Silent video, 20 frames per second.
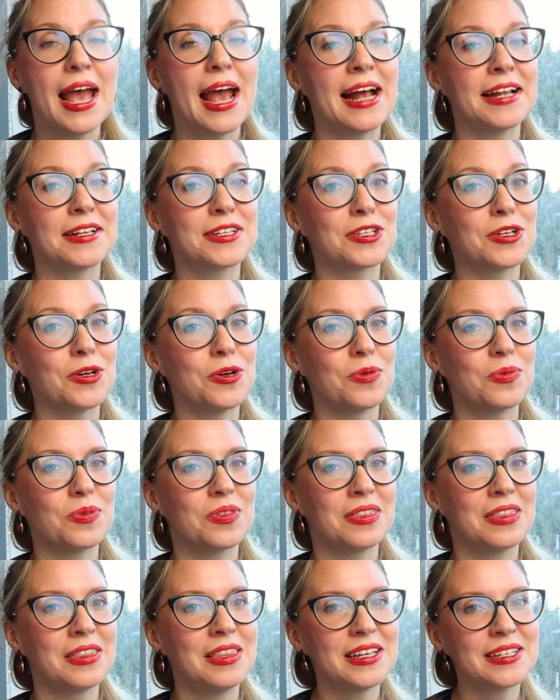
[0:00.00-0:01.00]
And
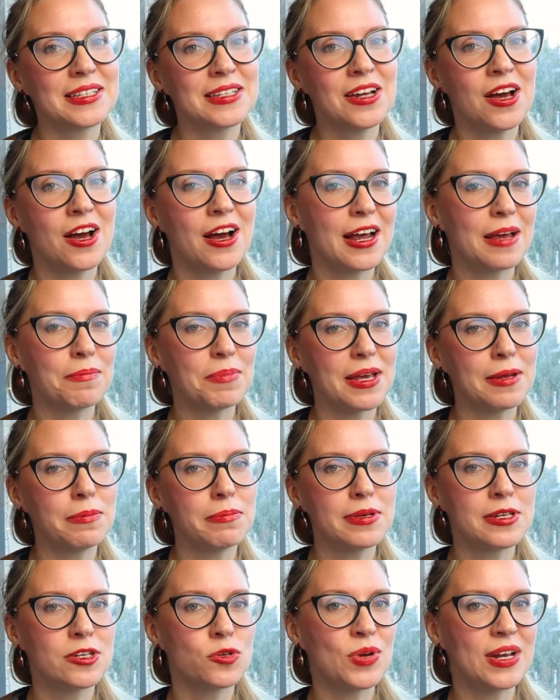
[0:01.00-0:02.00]
so this time in
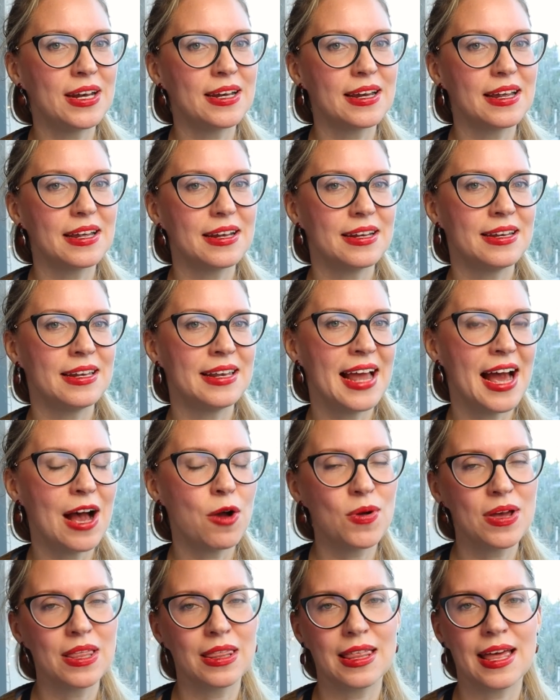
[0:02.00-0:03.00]
between
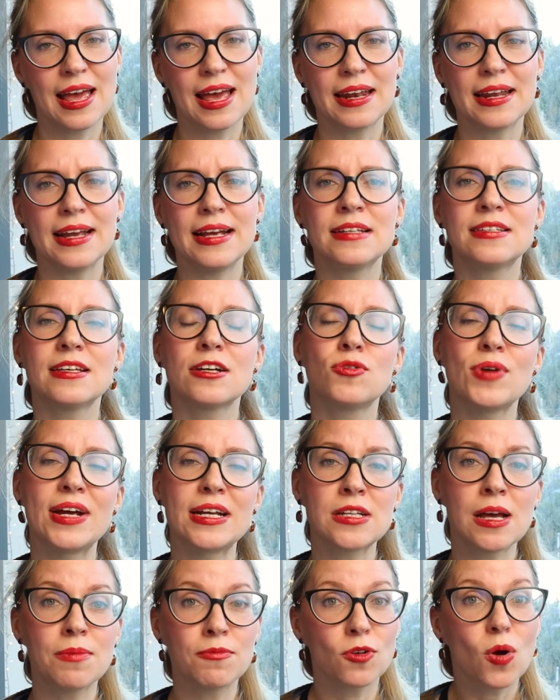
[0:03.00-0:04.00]
now and then is a
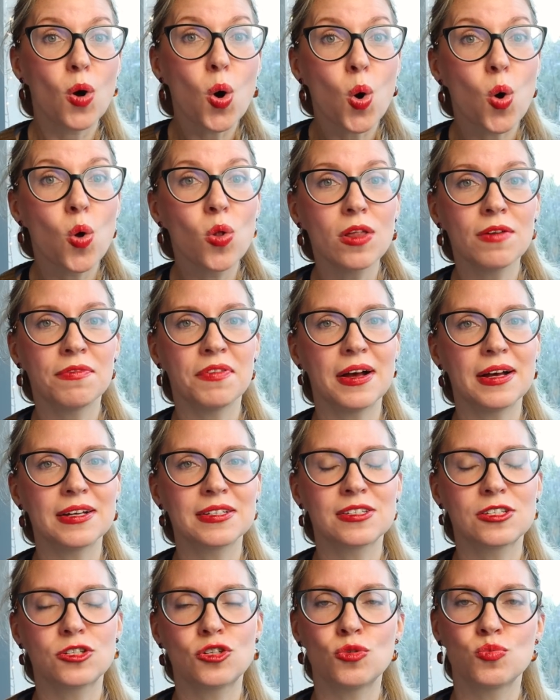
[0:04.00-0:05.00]
great time for all of
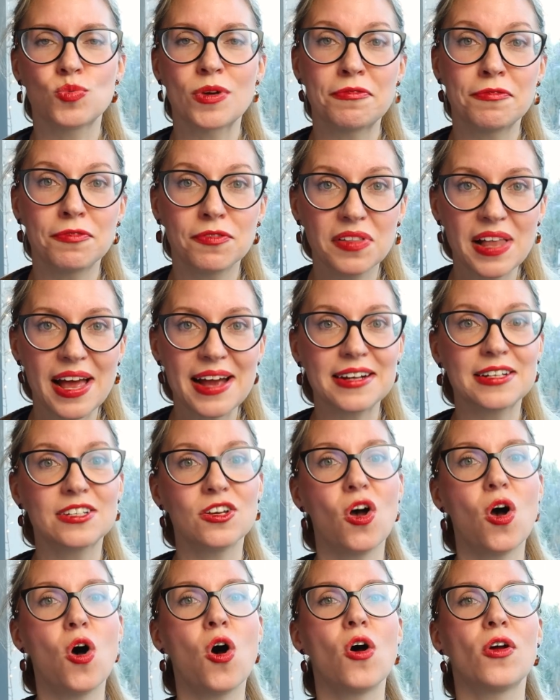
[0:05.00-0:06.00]
us to reflect
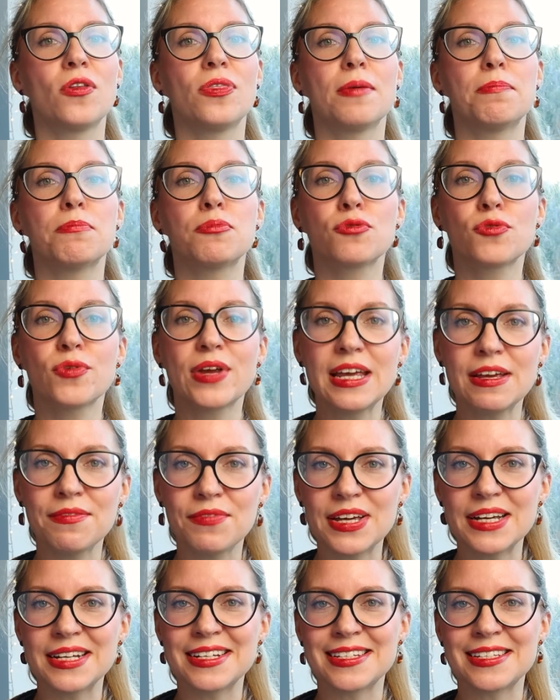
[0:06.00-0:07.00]
on the
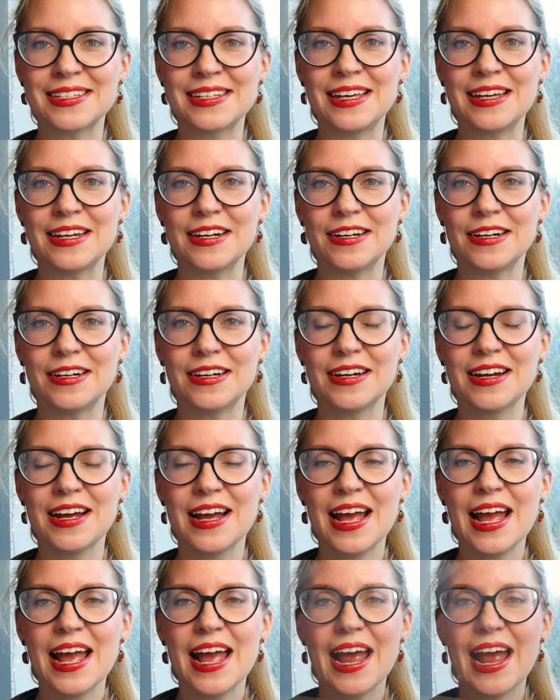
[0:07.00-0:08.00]
previous year
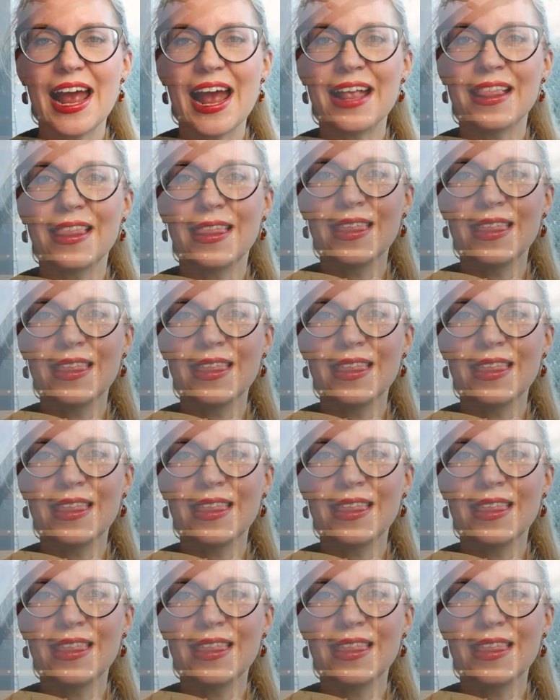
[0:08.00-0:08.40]
and